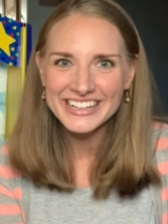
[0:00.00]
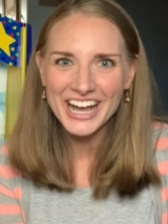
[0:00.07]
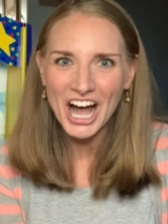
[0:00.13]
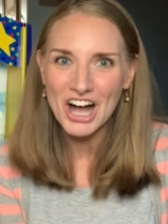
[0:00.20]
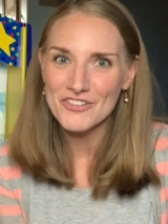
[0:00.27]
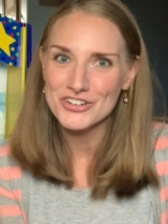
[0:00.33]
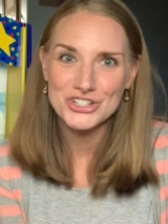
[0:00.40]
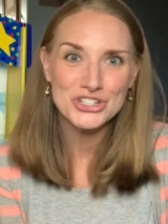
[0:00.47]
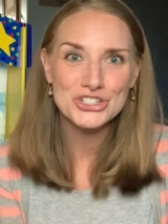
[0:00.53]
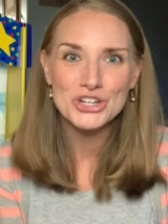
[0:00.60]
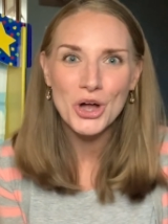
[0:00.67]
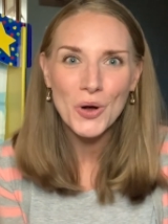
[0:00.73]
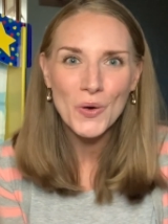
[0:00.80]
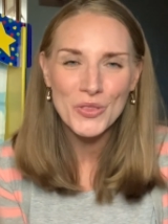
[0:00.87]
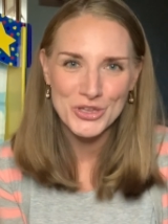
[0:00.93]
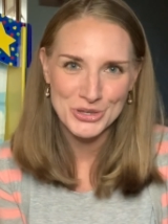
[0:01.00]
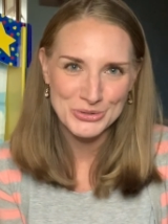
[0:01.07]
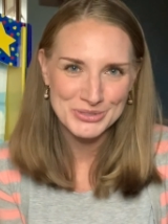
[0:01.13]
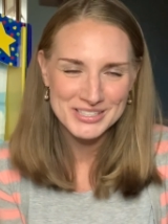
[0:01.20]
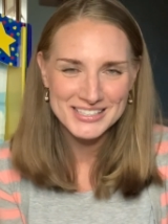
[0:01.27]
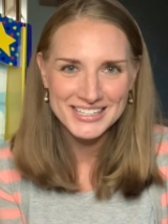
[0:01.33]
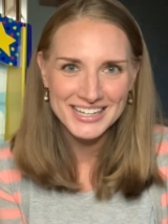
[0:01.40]
of a show that you
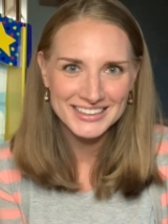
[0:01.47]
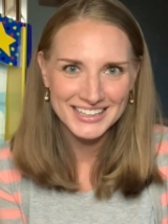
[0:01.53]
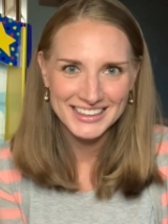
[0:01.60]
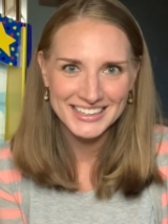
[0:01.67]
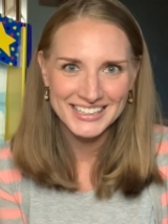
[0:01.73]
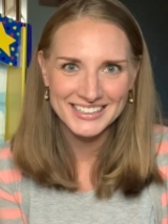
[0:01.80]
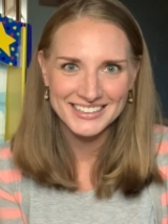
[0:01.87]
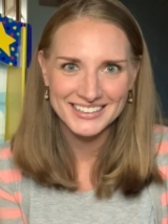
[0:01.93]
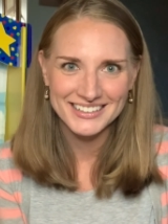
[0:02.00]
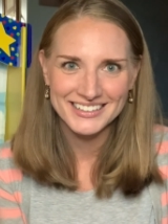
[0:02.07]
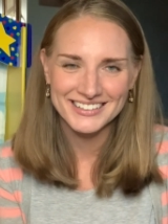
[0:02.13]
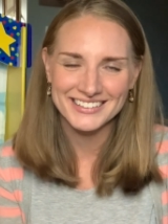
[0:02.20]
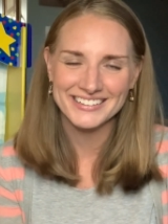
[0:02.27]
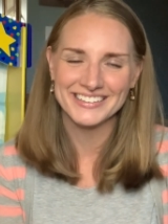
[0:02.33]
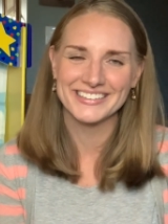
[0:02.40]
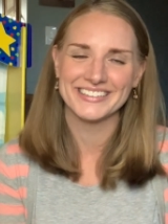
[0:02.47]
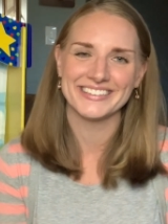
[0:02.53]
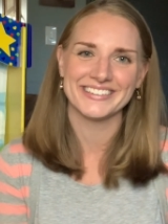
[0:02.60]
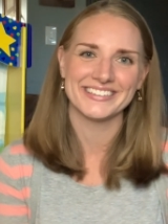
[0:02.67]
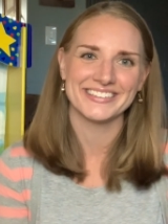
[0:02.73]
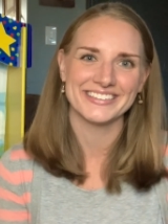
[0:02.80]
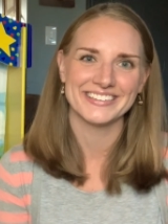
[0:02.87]
see at the theater.
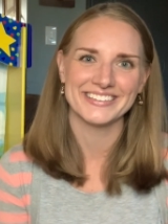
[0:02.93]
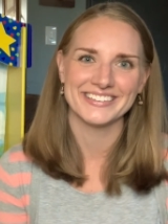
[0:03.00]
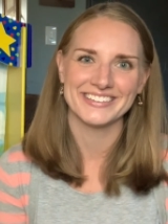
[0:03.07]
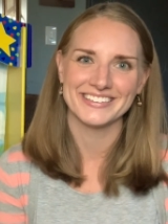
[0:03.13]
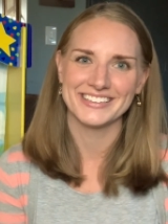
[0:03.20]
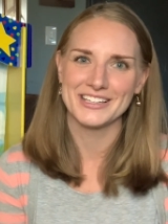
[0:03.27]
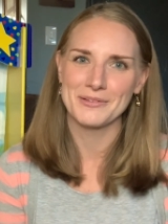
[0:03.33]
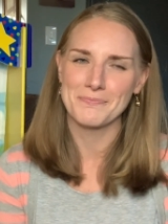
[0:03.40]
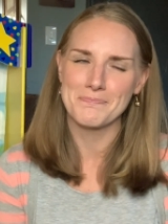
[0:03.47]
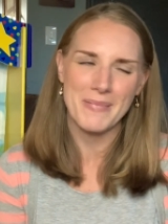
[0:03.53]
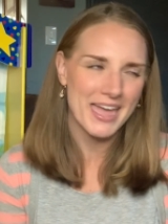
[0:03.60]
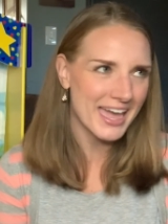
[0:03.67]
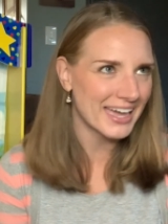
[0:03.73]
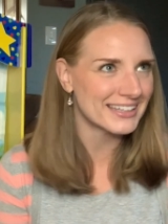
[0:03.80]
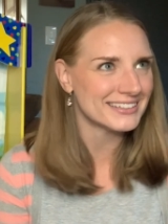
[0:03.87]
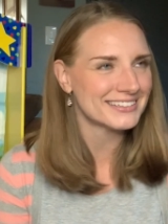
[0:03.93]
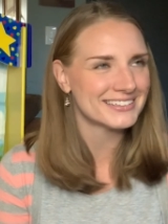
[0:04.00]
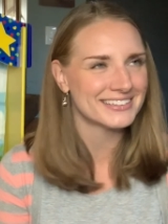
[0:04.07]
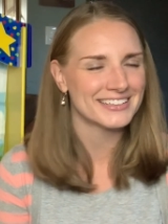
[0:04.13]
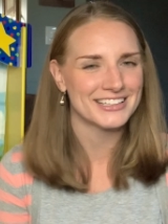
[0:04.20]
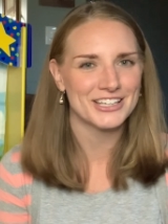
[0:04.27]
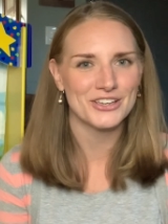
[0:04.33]
Man,
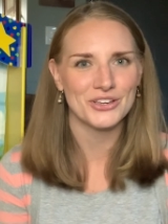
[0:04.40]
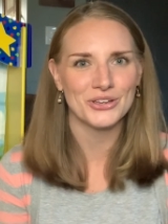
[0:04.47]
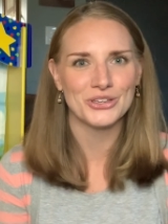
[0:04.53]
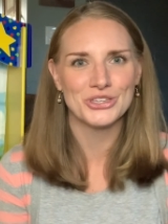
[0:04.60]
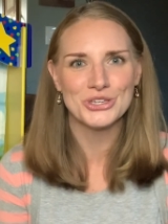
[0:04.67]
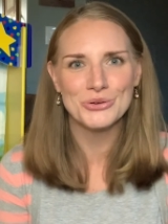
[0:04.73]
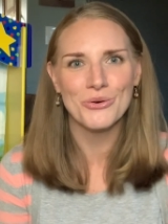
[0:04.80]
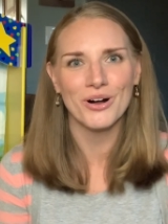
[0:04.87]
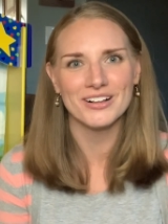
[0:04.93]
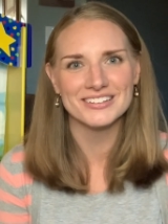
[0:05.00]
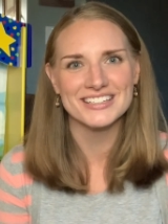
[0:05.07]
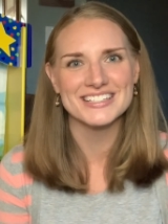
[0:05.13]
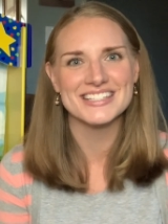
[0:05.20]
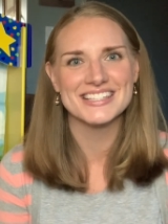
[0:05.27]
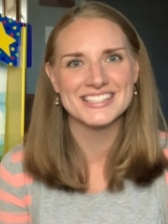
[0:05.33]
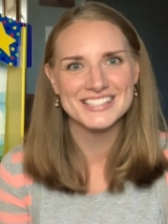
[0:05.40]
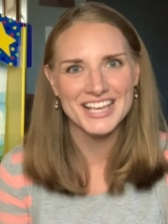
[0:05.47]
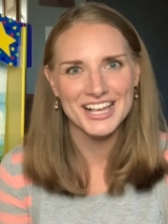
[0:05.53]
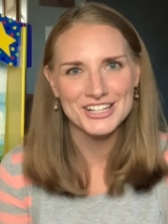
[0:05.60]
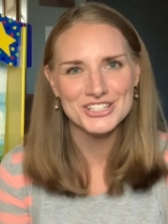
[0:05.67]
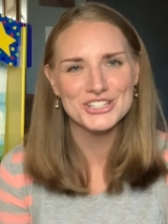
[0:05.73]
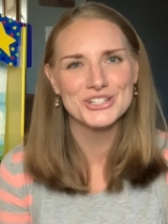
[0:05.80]
you all did
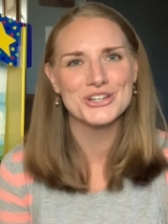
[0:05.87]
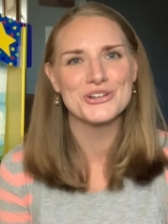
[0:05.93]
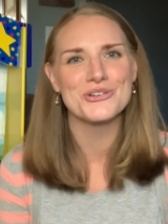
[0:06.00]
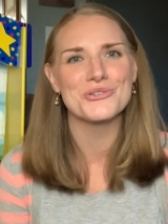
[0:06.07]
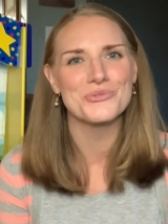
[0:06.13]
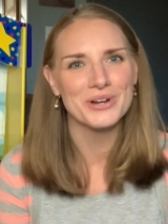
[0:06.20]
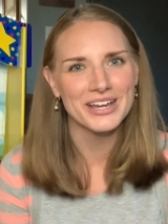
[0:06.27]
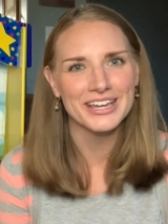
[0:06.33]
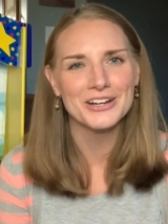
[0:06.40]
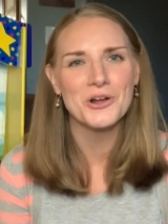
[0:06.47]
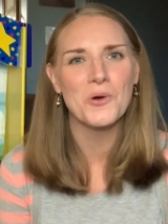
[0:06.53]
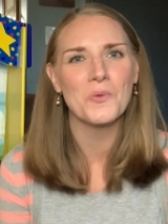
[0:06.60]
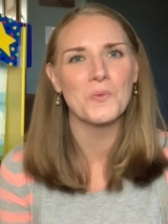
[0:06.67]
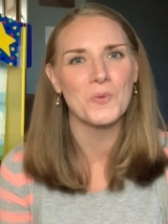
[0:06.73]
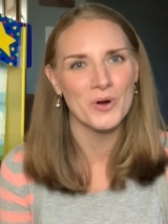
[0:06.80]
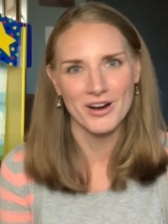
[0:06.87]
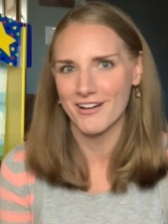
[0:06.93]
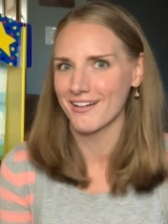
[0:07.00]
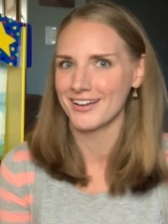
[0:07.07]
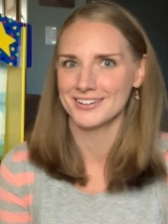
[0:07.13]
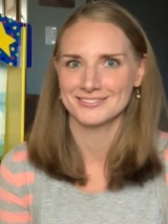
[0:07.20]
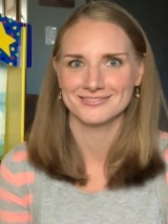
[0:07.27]
such great
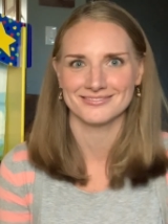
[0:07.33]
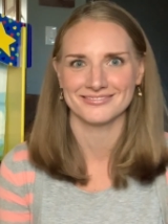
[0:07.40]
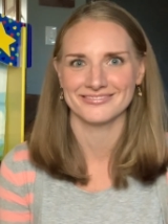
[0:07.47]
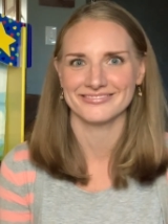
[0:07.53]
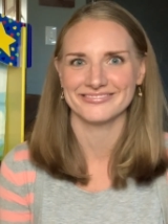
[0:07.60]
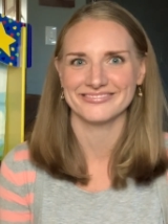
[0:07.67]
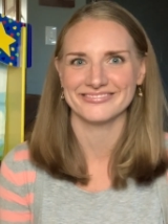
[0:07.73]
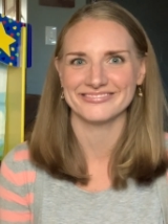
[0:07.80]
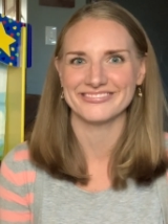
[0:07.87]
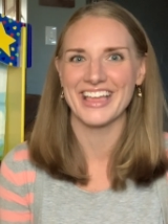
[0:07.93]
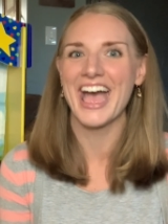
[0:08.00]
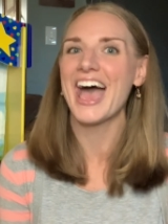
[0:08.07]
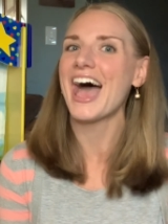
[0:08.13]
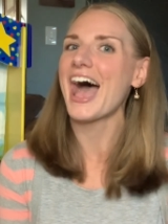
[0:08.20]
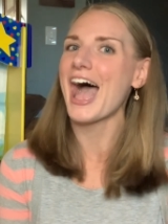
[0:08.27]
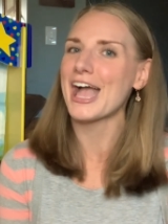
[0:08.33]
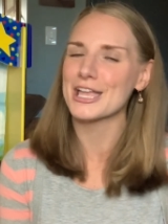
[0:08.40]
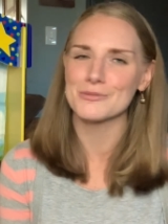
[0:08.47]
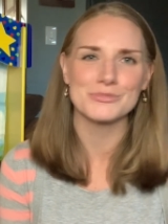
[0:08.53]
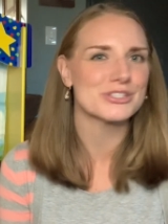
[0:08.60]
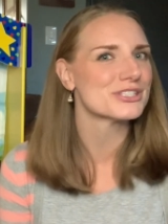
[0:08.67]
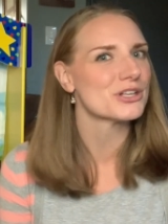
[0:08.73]
work. I
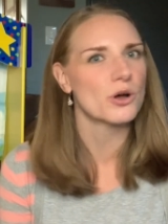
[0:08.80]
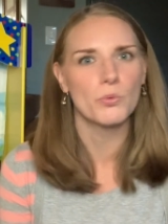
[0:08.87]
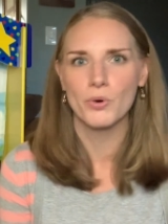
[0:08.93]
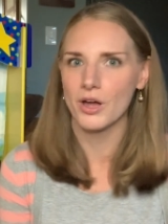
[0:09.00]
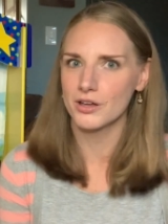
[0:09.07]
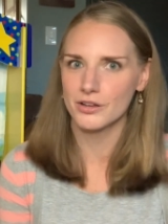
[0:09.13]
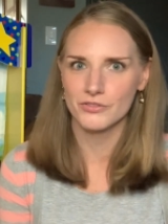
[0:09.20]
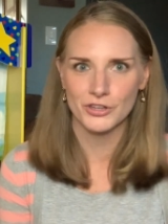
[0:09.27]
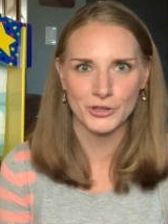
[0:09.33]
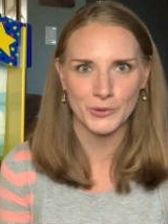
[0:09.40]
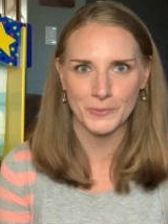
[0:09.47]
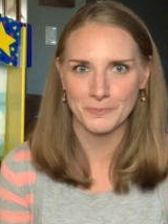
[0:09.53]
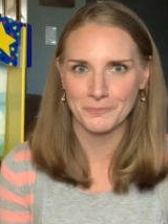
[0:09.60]
am so proud of you.